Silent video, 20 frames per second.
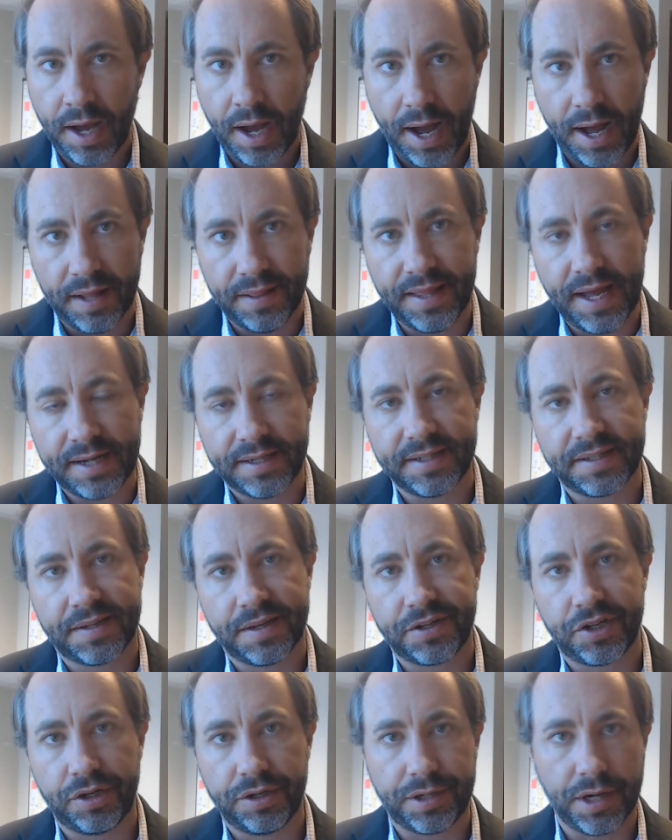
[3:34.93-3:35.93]
That
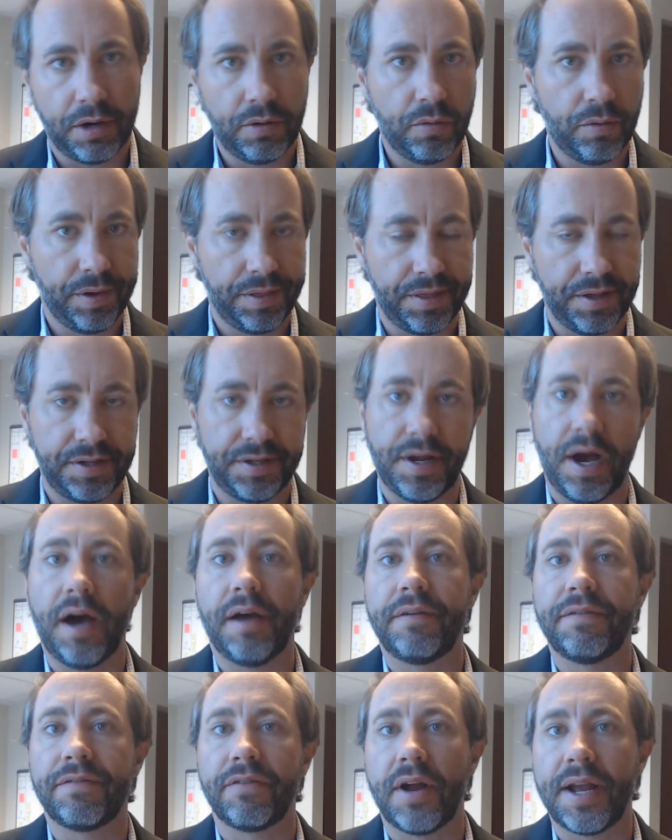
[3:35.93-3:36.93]
decision dealt with the
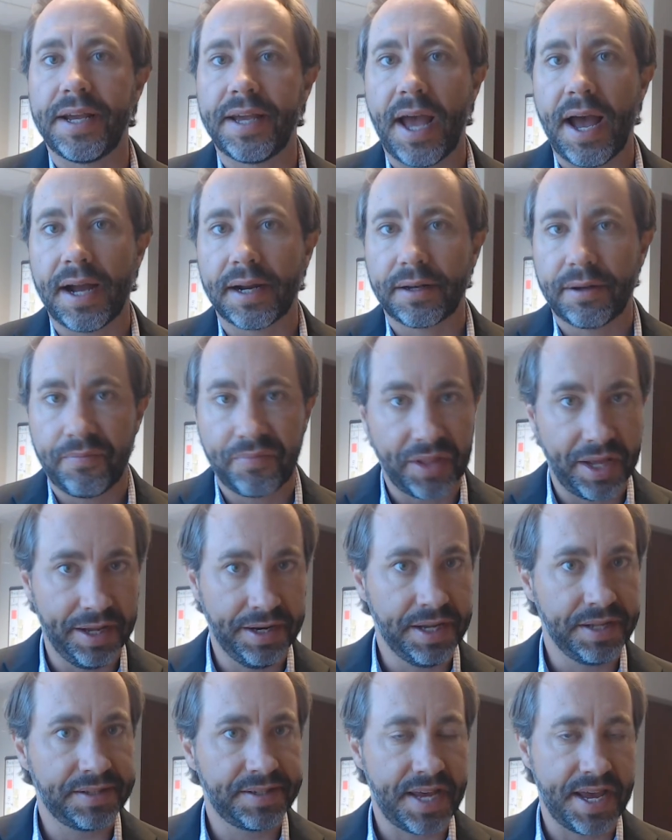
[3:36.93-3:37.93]
Dodd-Frank Act and
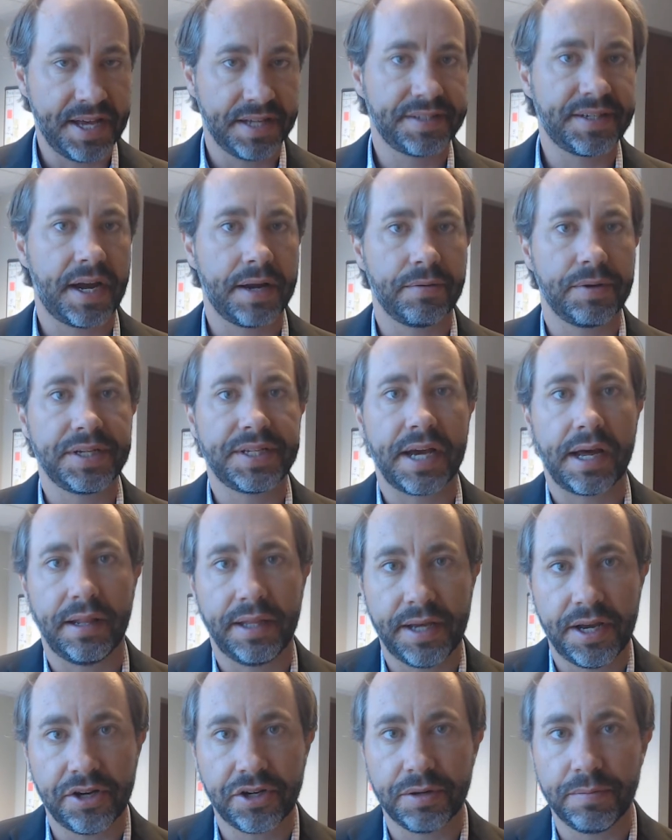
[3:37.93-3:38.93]
its
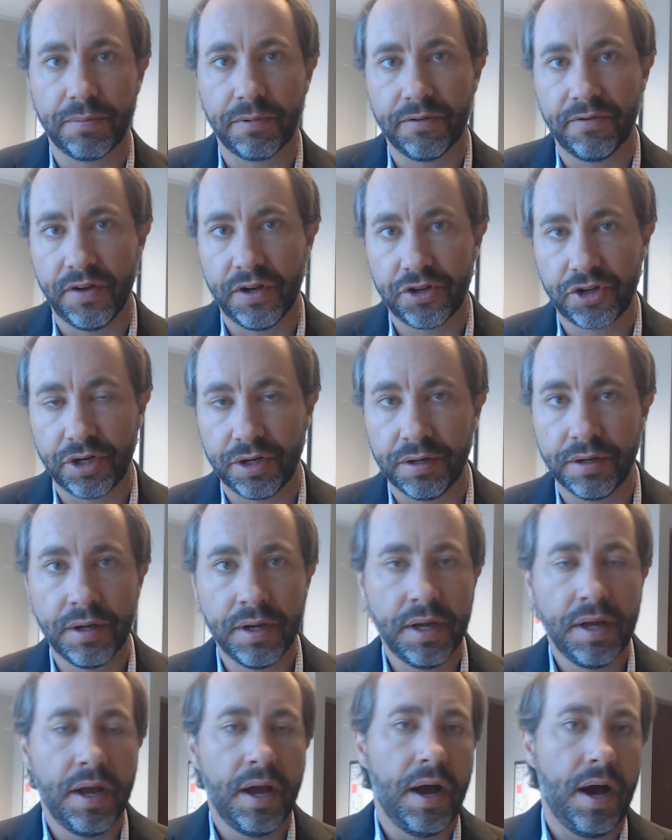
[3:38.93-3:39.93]
anti-retaliation provision
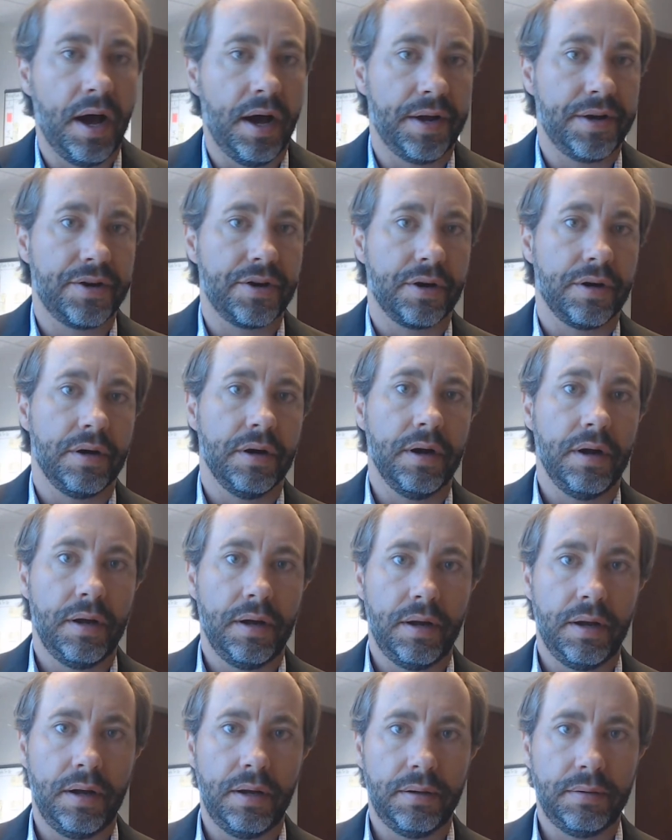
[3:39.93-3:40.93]
under
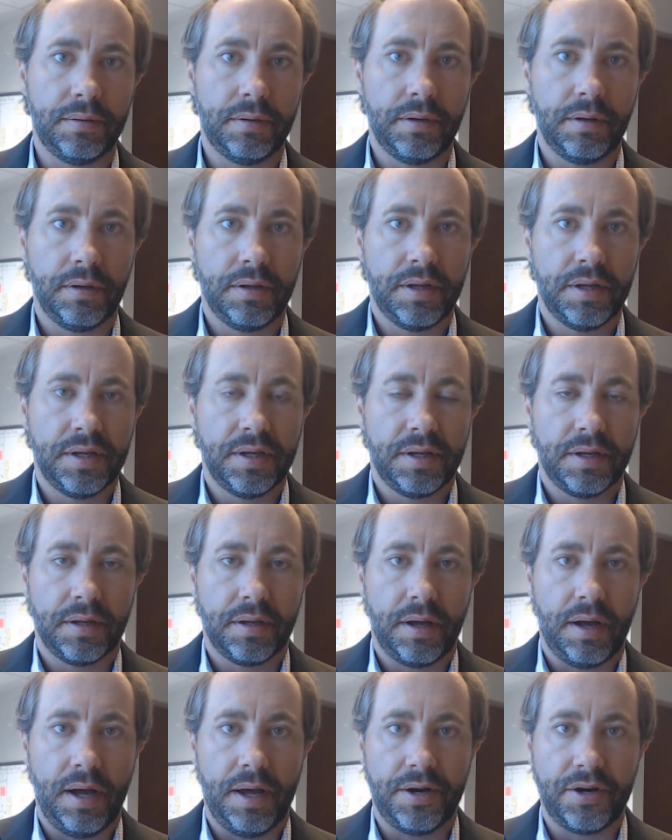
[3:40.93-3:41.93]

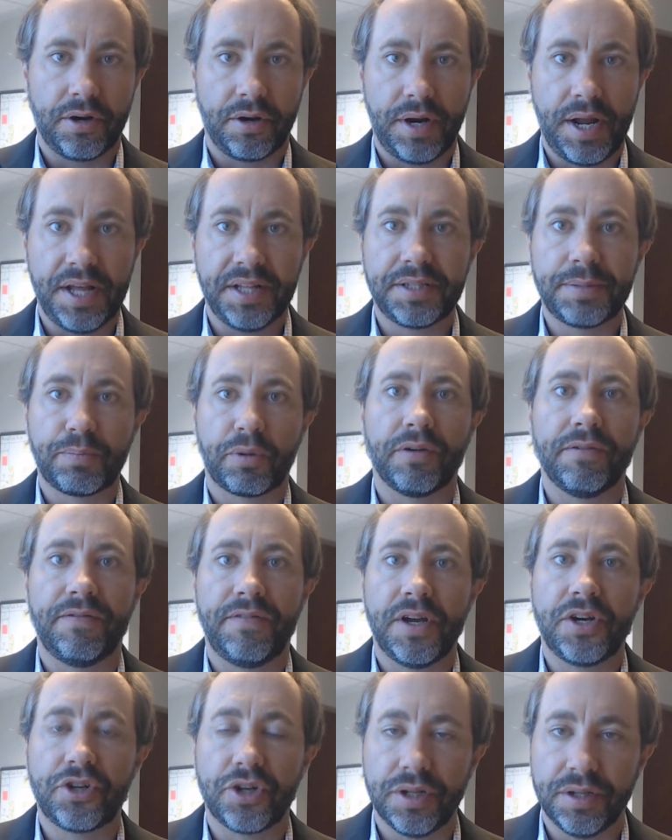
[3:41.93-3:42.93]
its
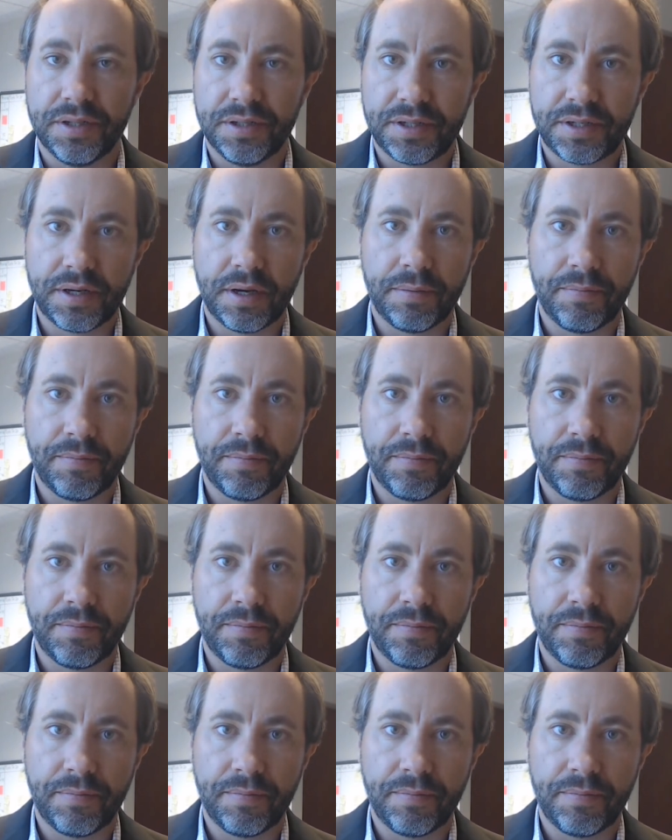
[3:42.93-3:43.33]
provisions,